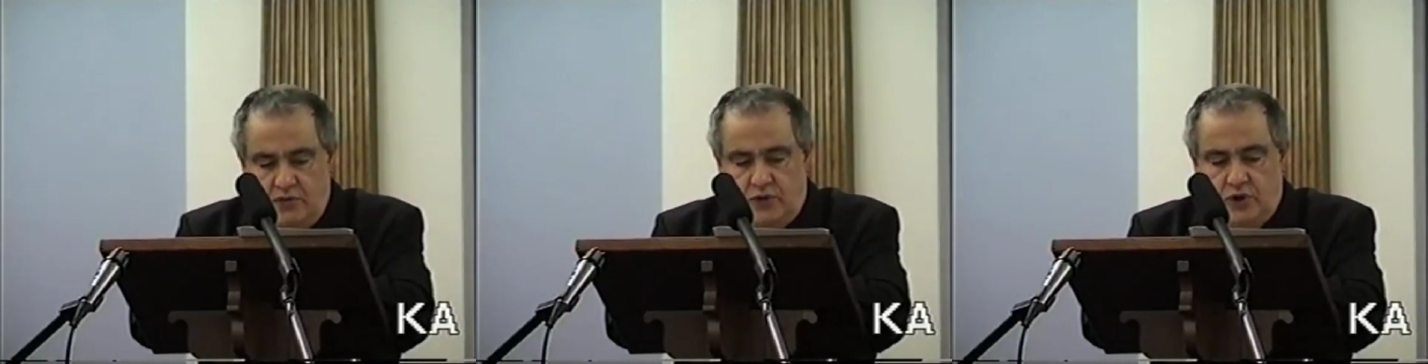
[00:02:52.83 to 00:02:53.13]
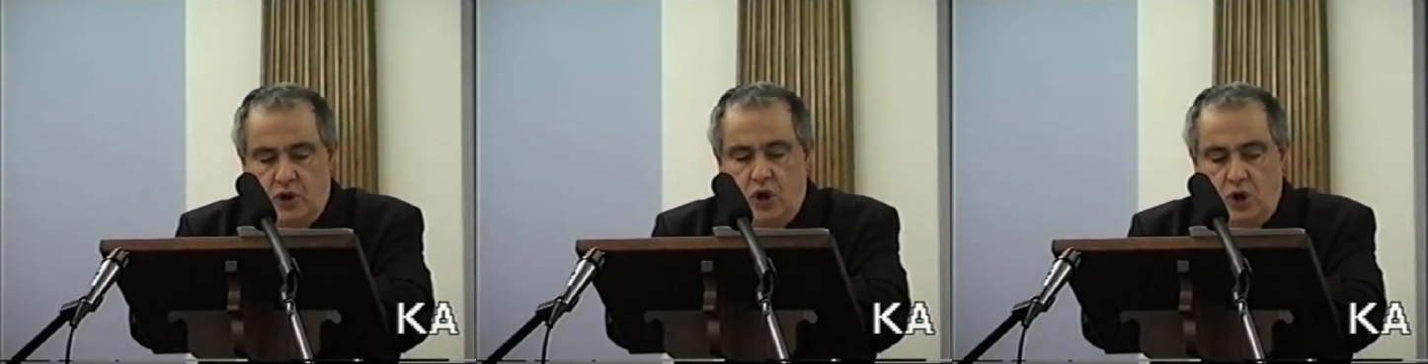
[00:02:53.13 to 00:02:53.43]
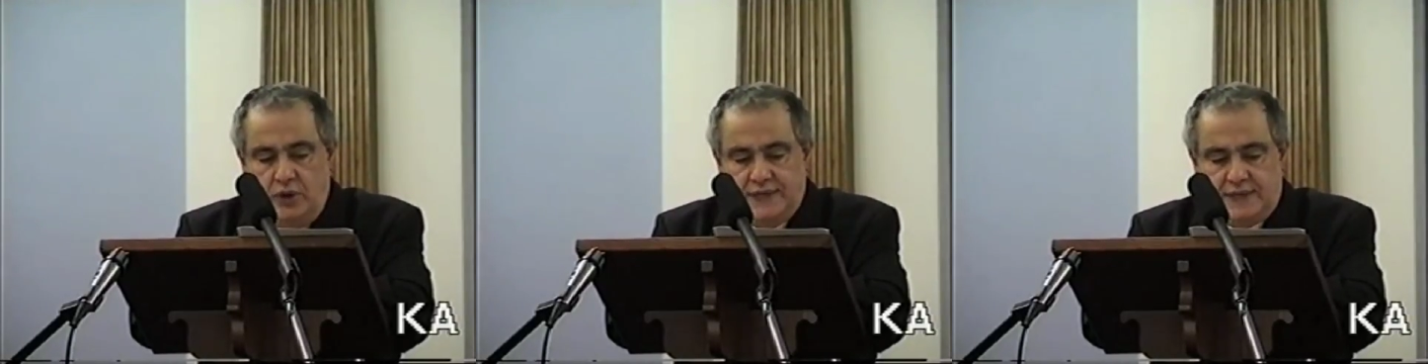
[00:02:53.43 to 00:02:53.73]
for a
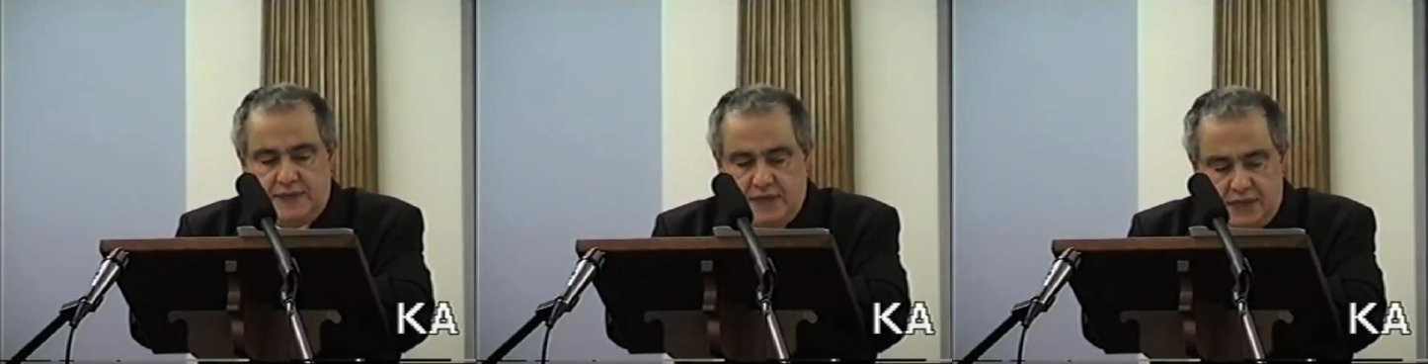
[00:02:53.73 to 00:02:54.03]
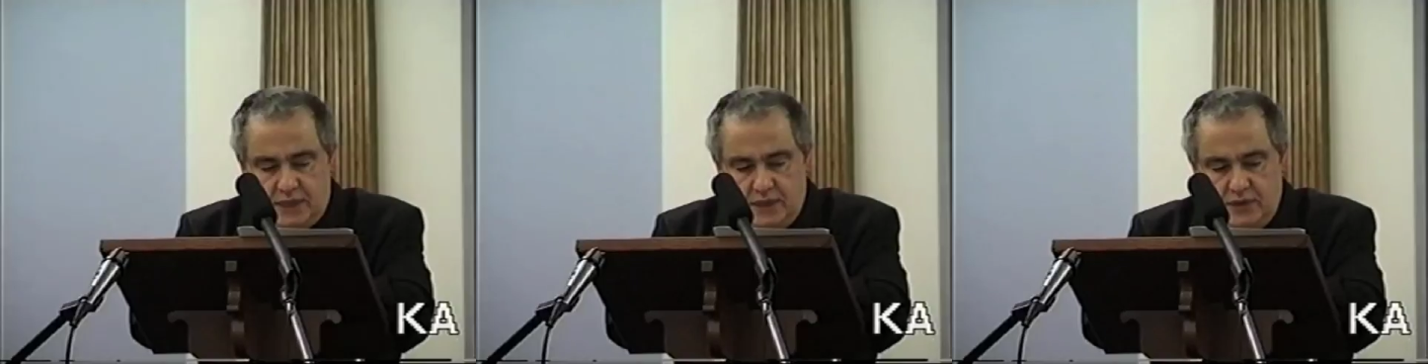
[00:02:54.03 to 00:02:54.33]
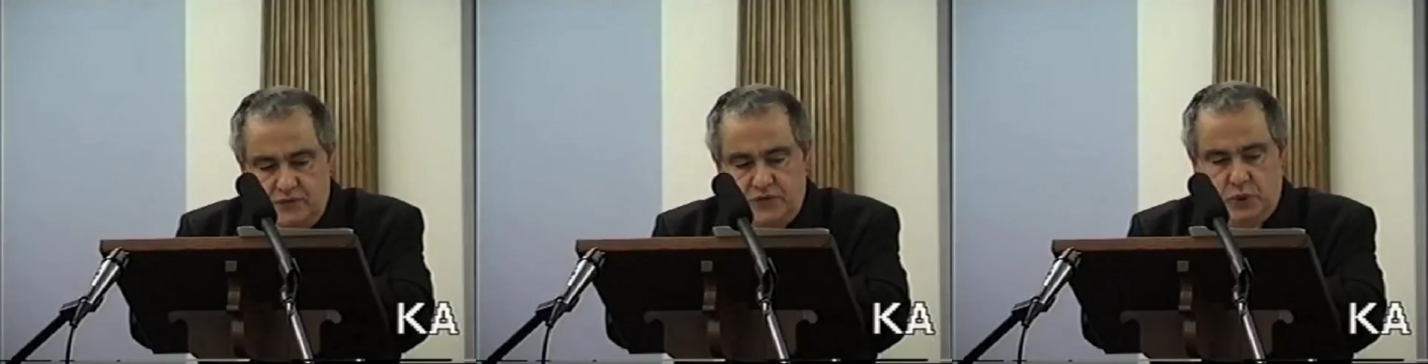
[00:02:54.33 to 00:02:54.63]
holistic
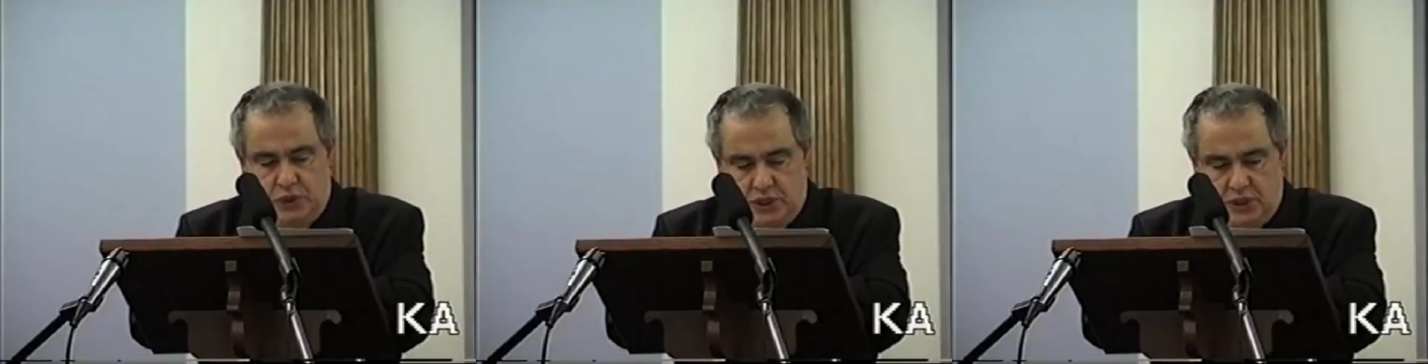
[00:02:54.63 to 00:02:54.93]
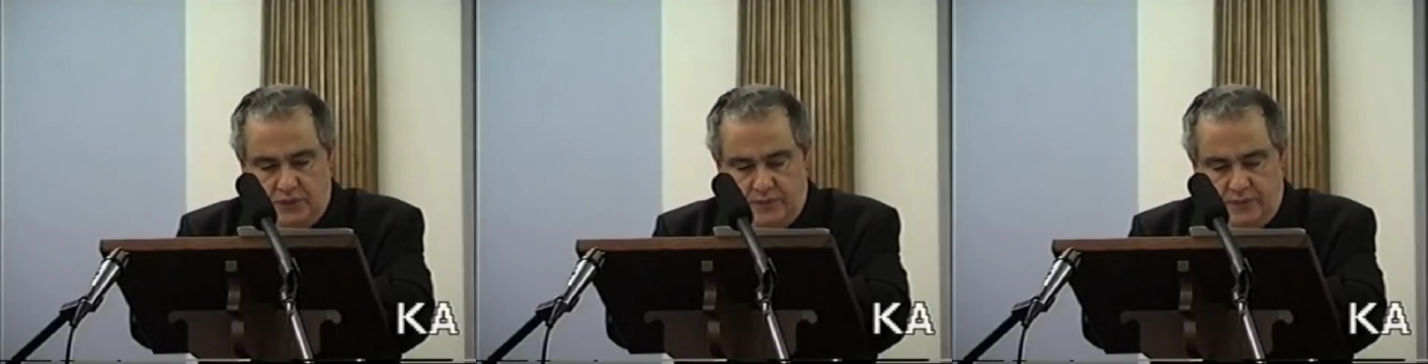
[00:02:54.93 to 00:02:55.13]
future.